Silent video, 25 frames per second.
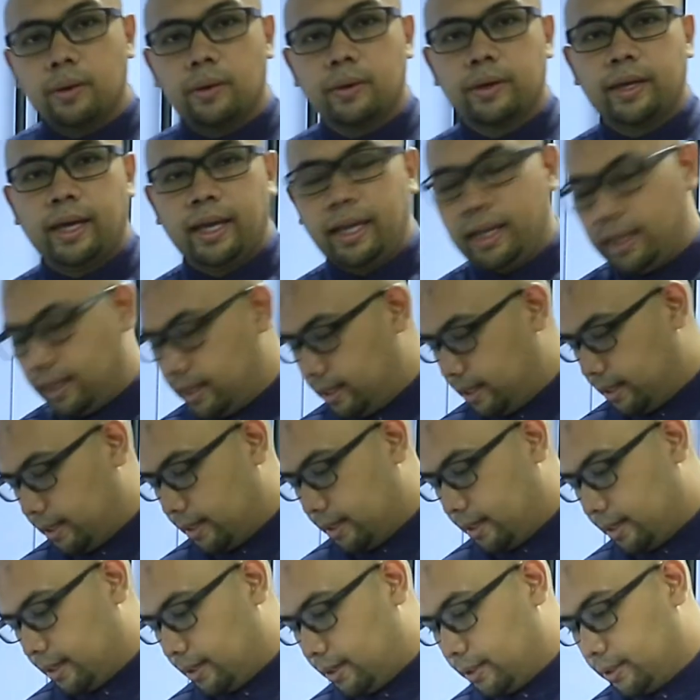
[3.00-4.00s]
Okay,
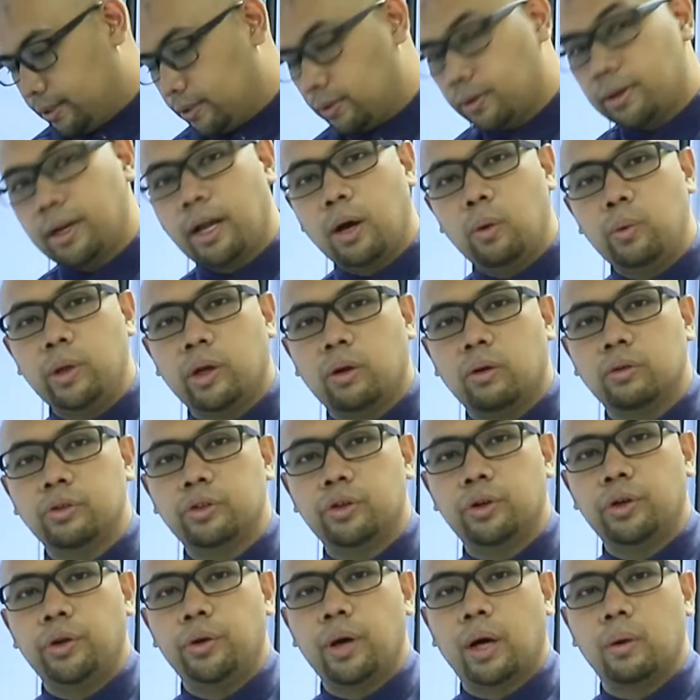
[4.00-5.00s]
so now we
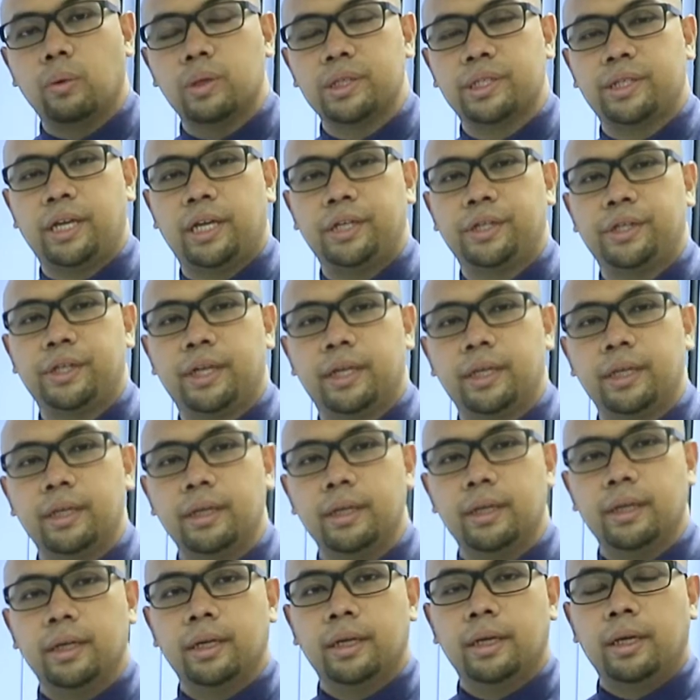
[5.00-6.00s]
continue our session
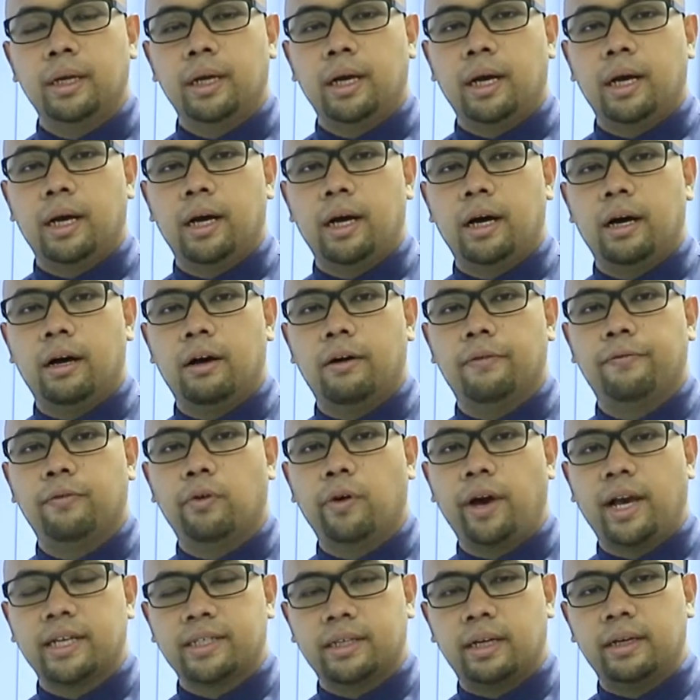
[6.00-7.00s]

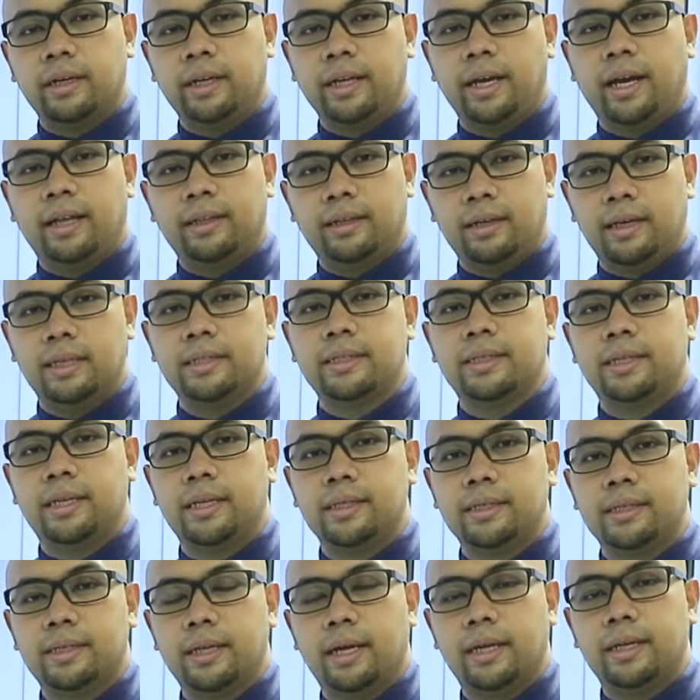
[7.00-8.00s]
for XRD
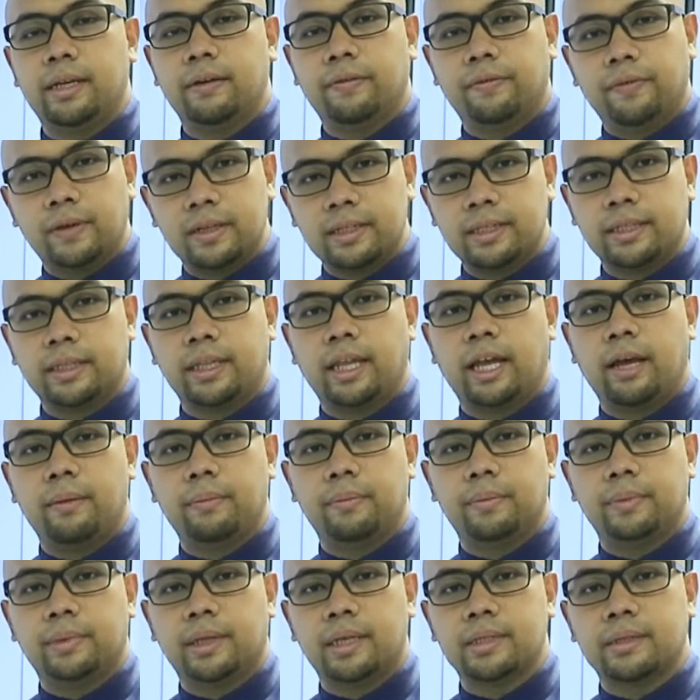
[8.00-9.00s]
analysis. The first
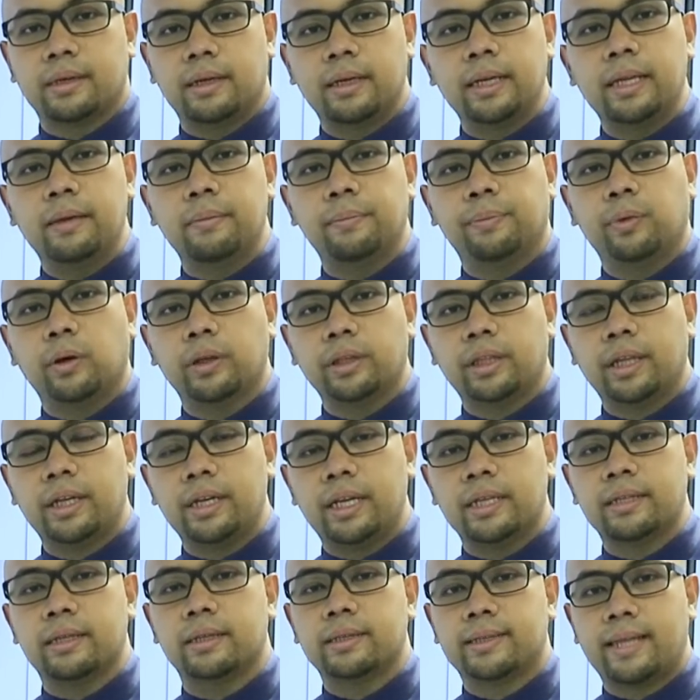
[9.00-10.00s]
step that's really
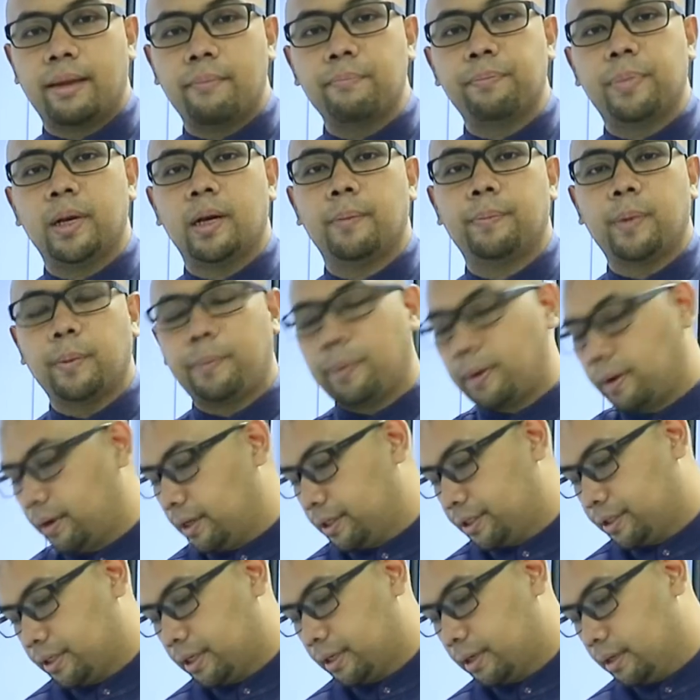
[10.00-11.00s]
important is a sample
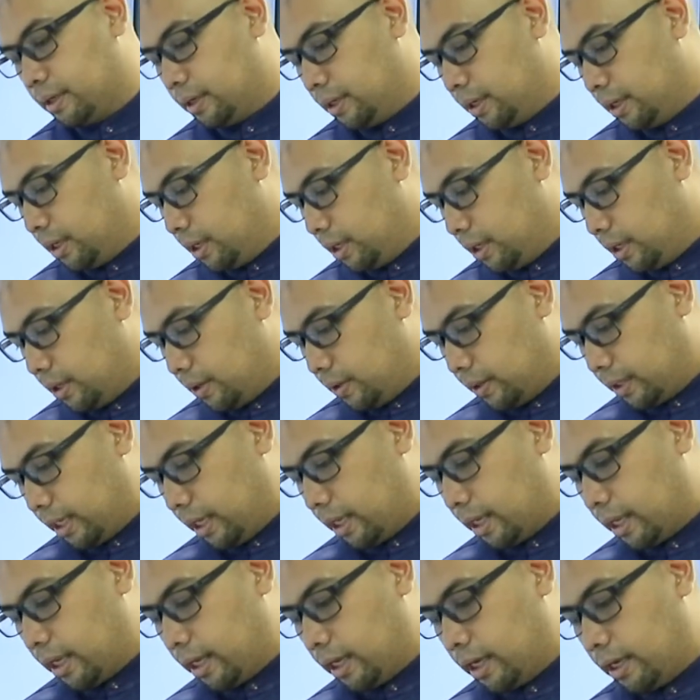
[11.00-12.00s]
preparation.
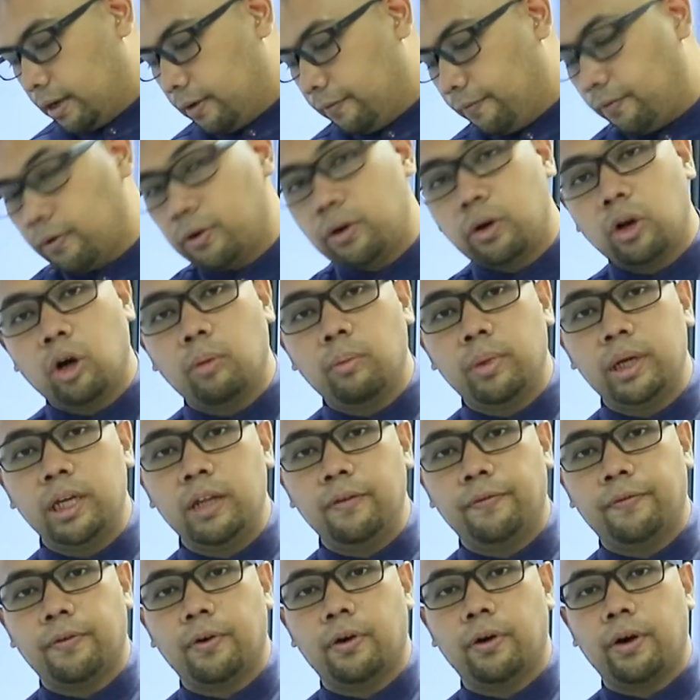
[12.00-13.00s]
Okay,
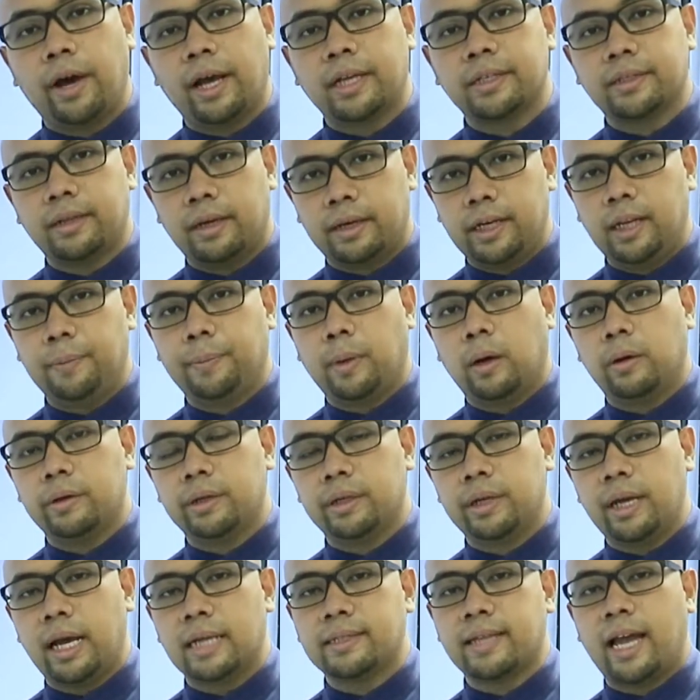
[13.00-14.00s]
normally for XRD
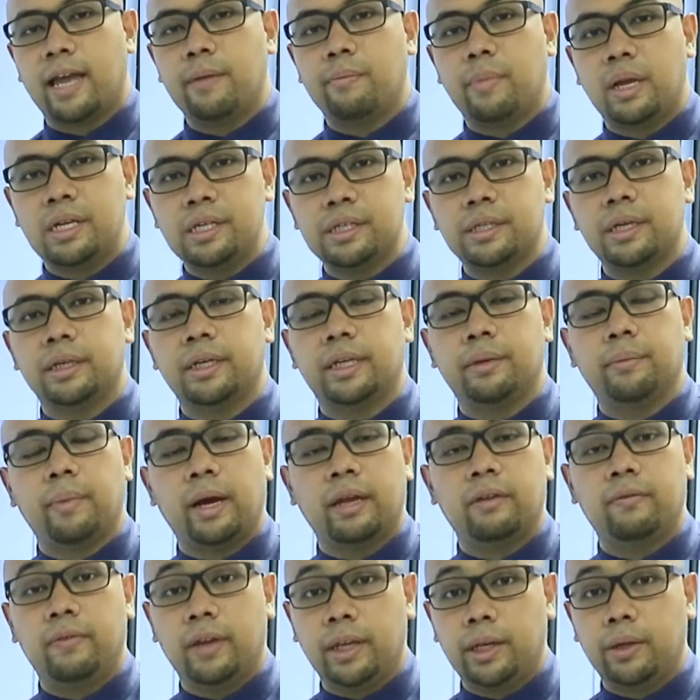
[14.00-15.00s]
powder, as I mentioned in
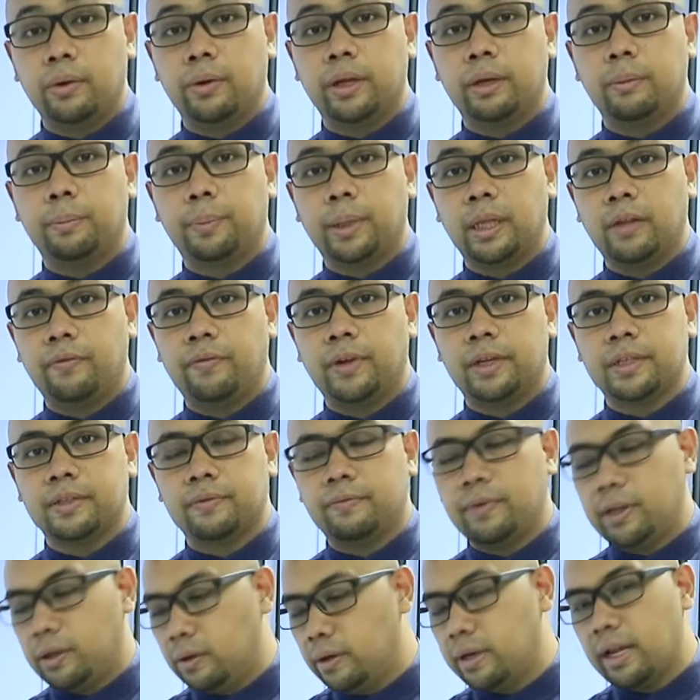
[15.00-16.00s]
my video, in previous
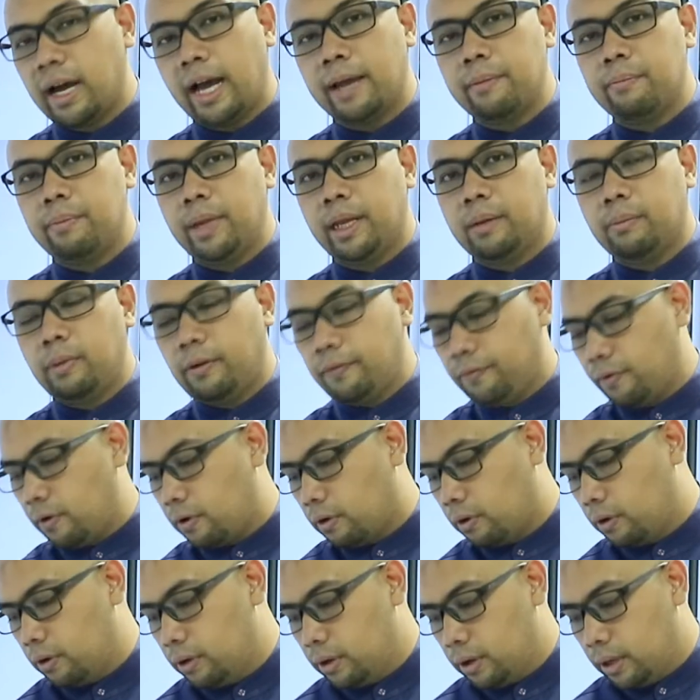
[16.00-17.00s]
video that I made
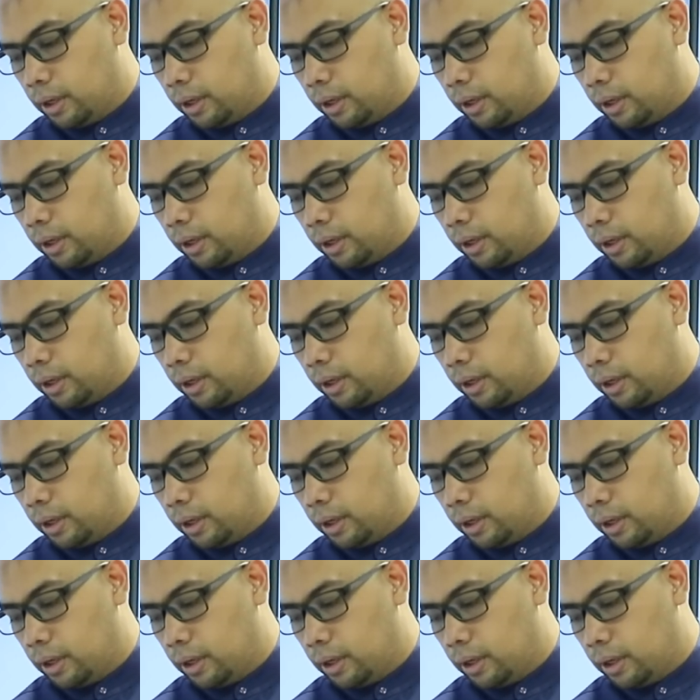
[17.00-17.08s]
before,